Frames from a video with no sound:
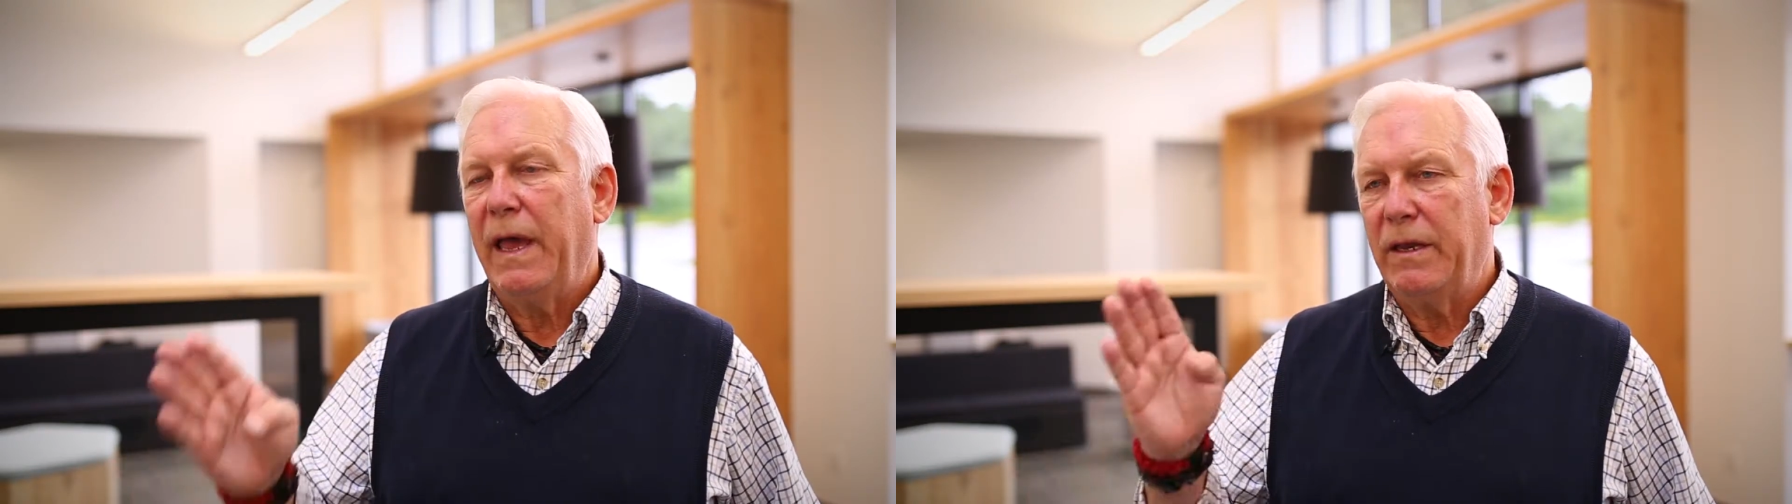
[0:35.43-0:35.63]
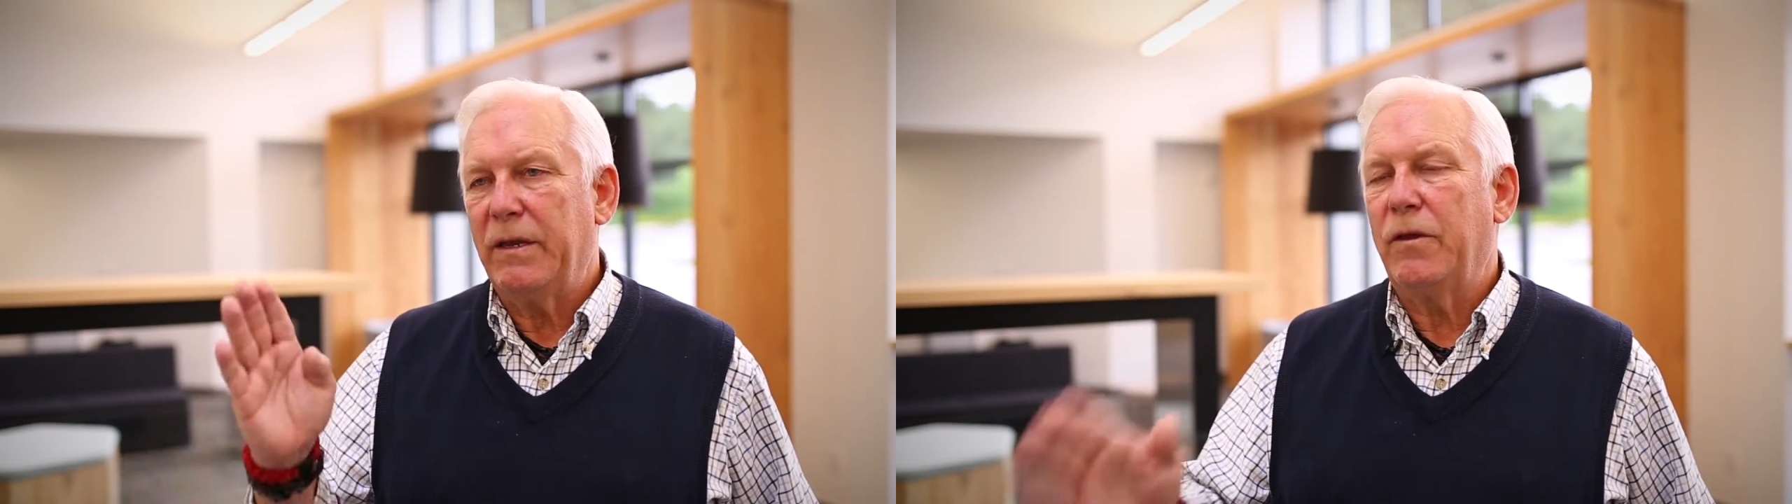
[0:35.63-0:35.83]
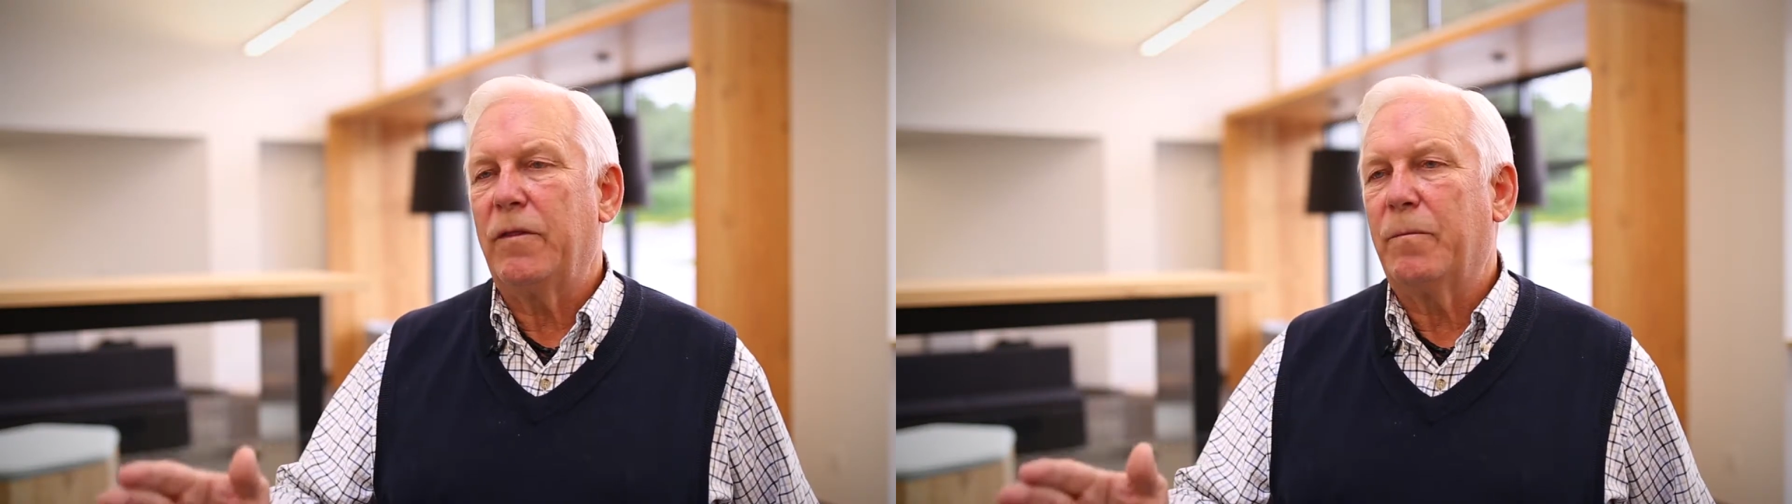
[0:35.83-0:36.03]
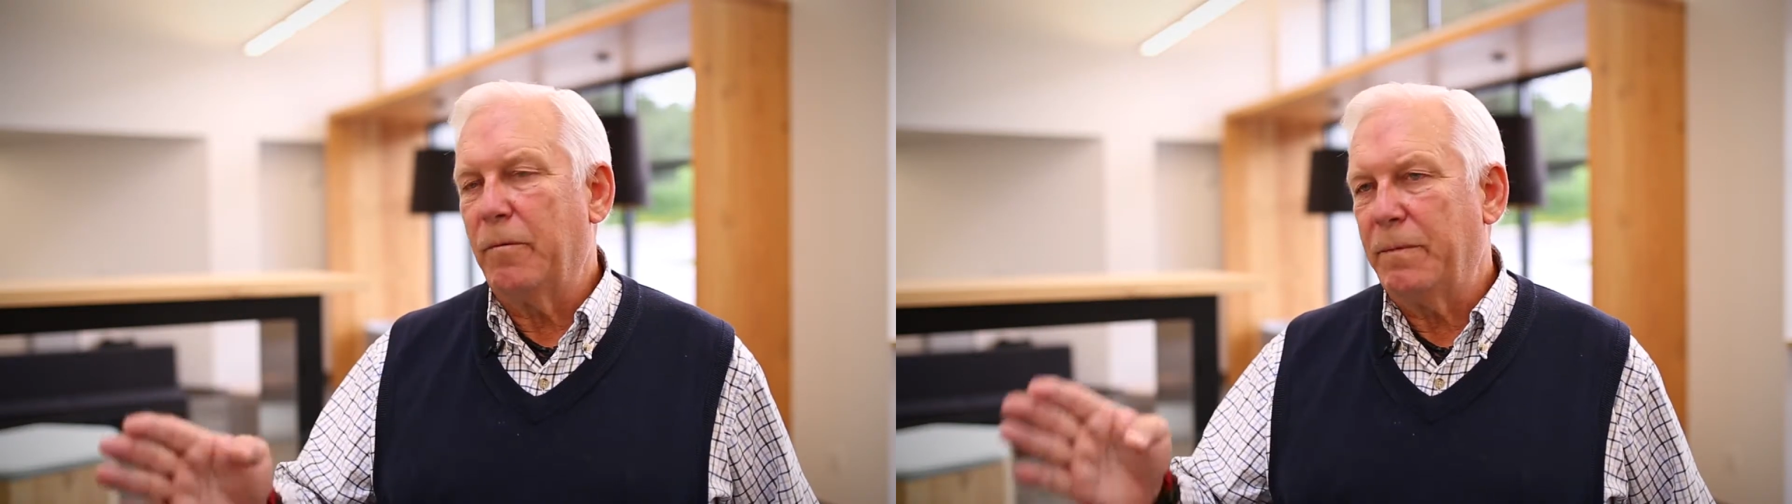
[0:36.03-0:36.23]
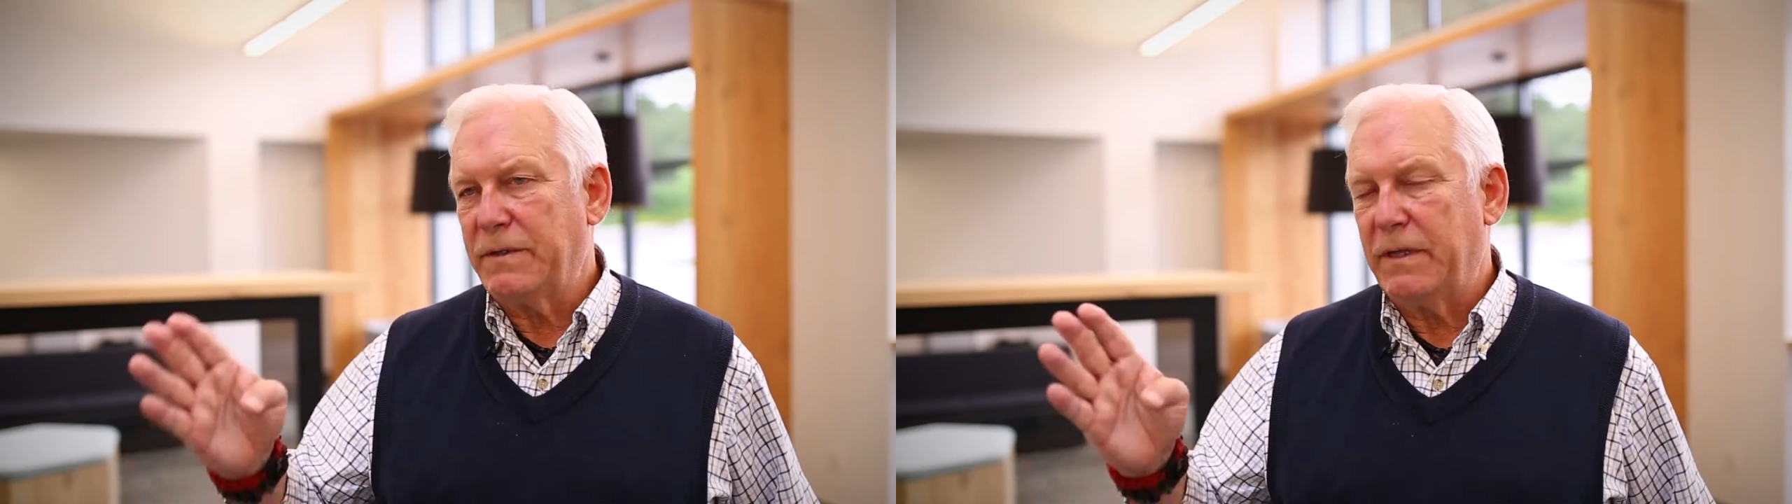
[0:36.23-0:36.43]
and into the
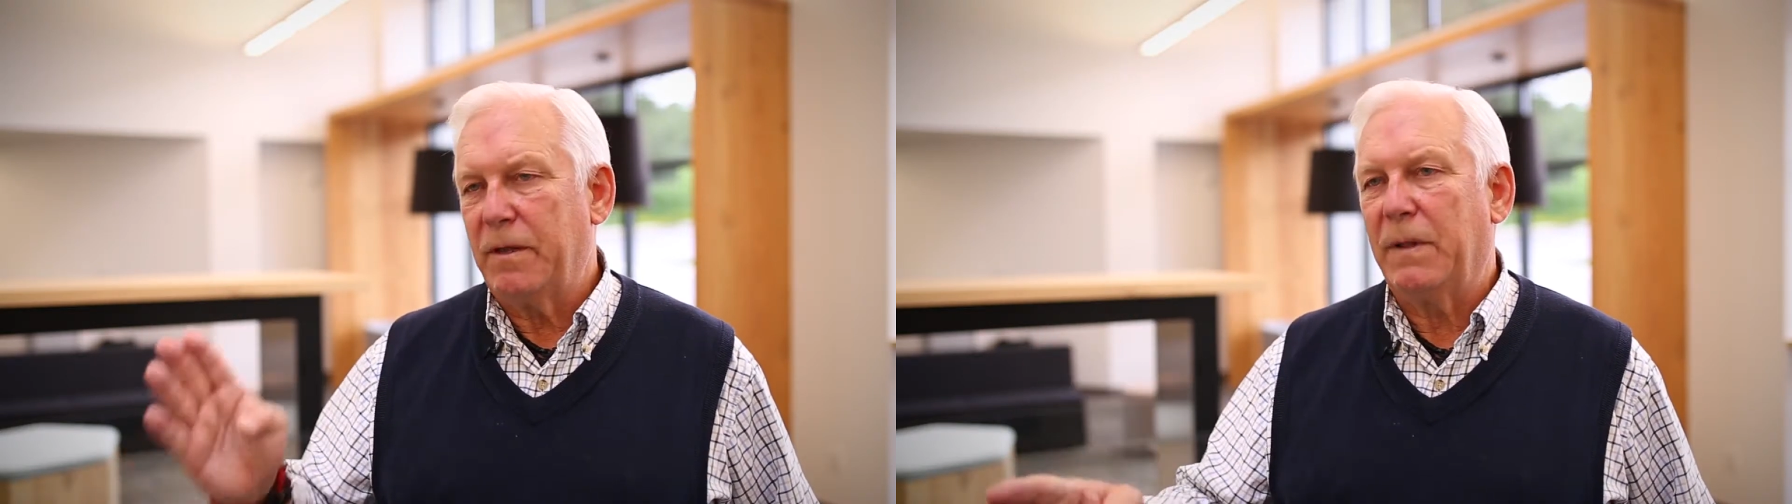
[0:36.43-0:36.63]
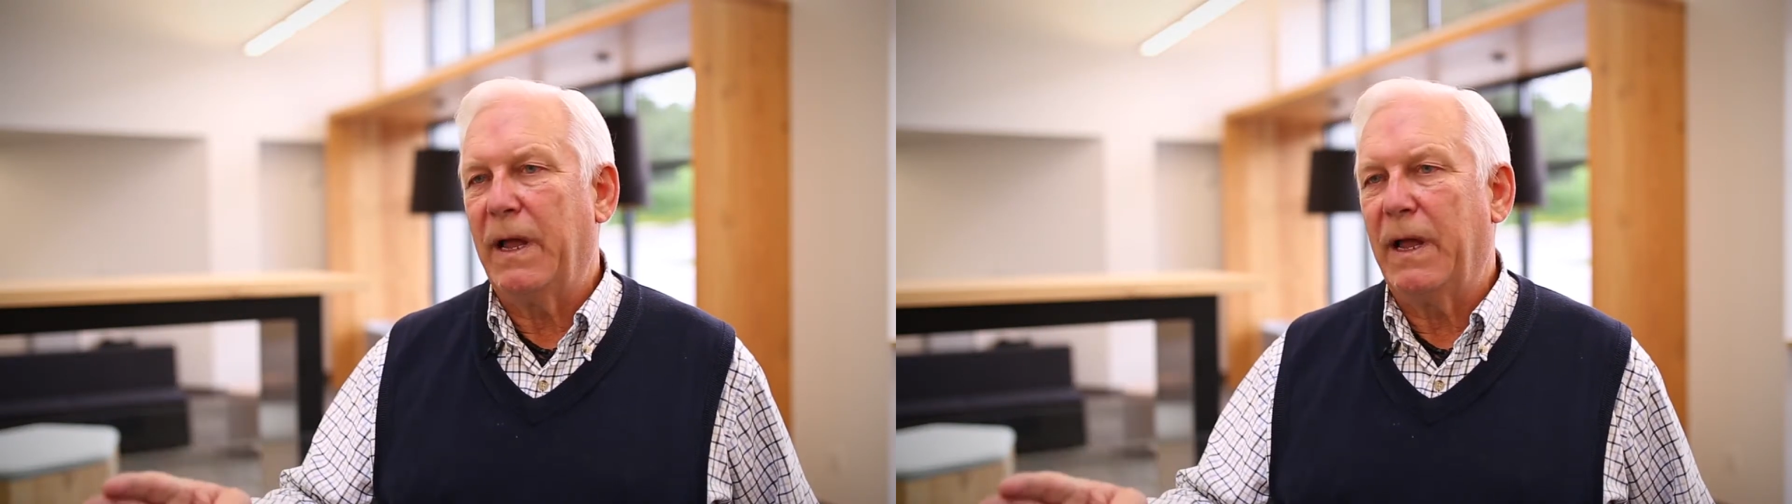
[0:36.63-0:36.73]
purpose and the